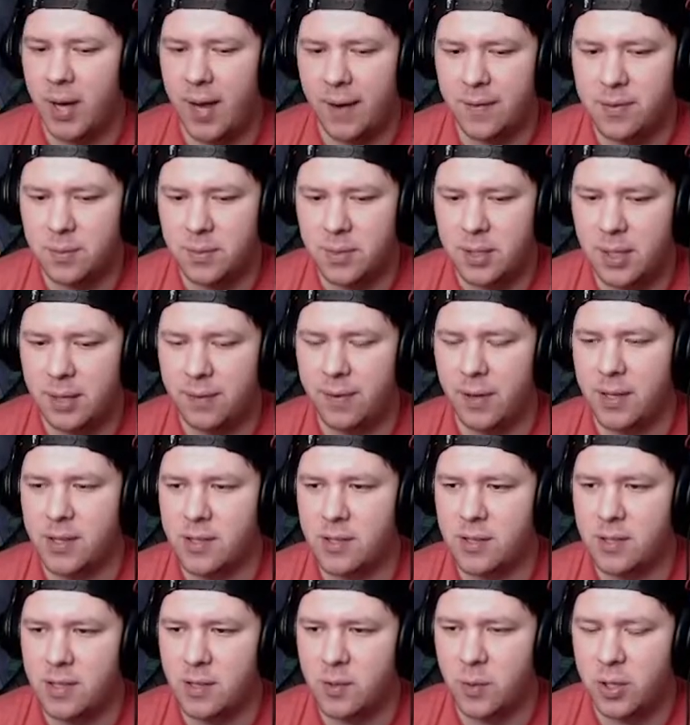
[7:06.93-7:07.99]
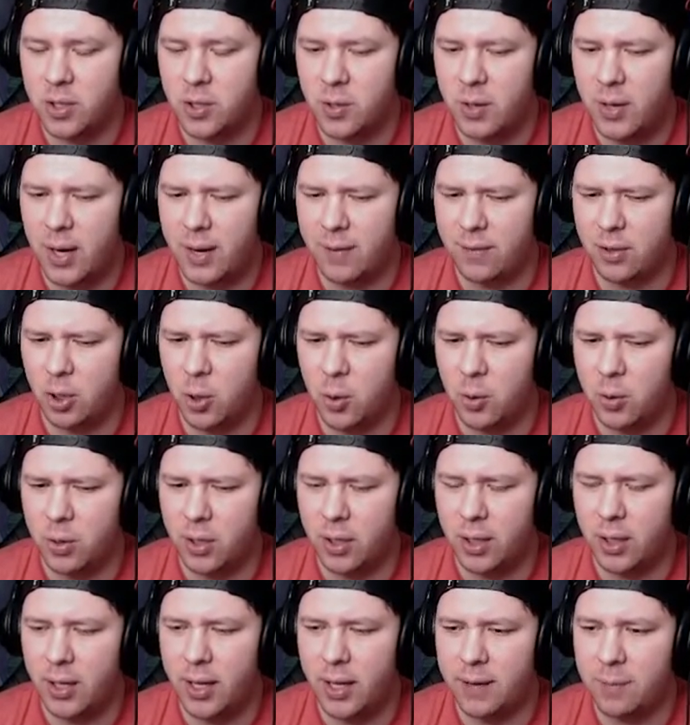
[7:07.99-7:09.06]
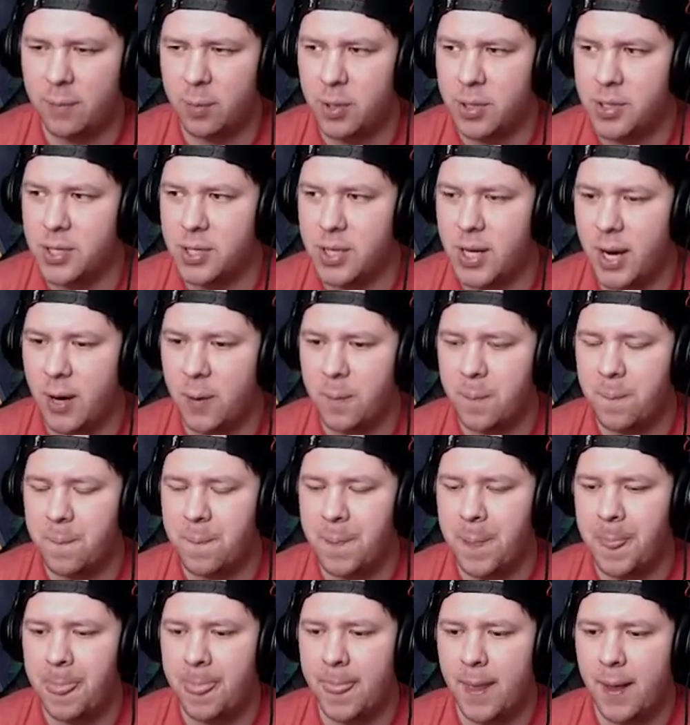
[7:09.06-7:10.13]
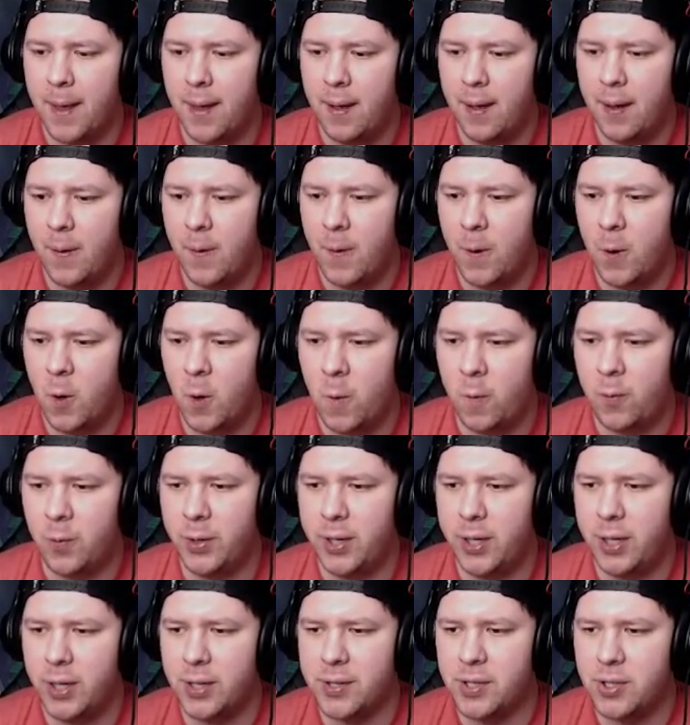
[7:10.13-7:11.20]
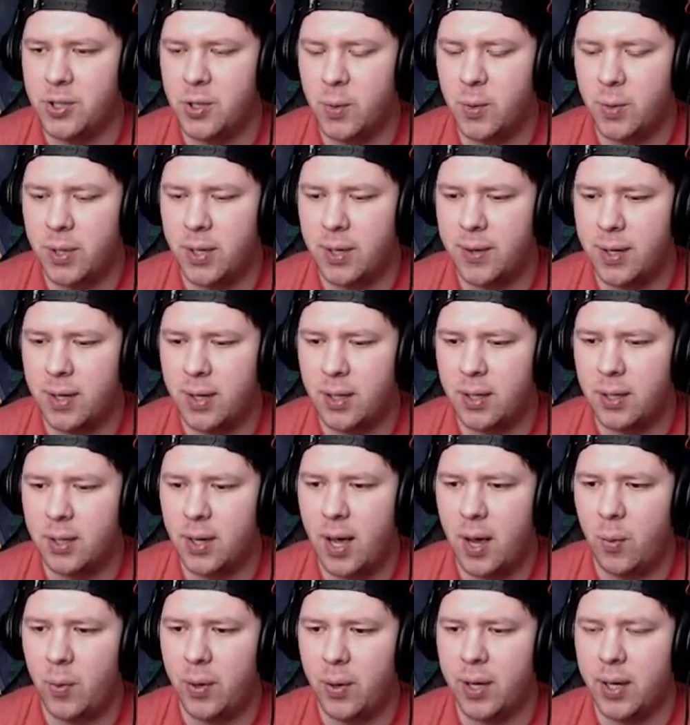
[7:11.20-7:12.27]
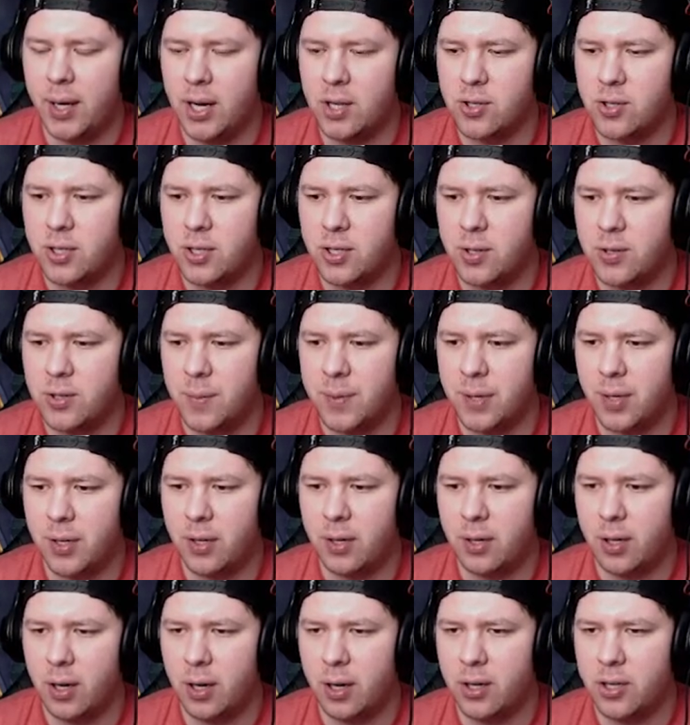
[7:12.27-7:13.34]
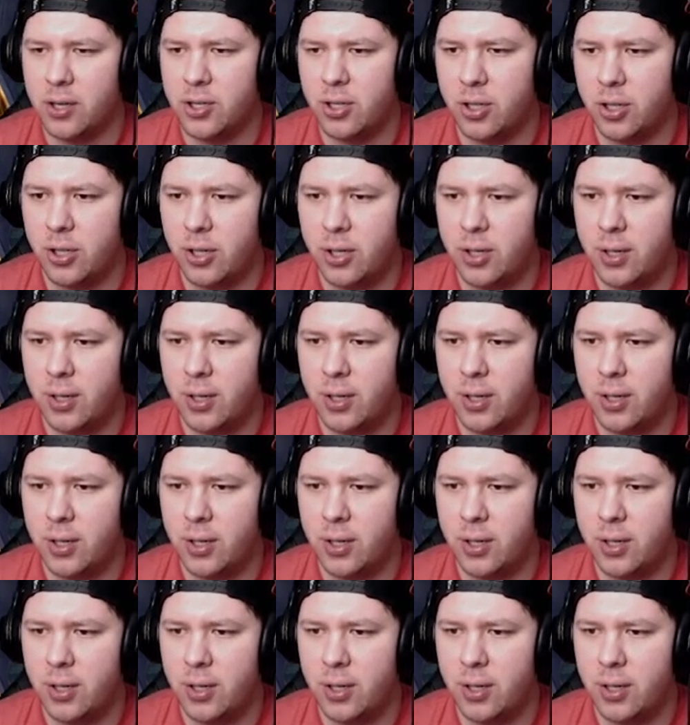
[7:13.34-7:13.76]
have some defense, since we do have lower life points now. Hopefully he doesn't do anything, and we can actually do something during our turn.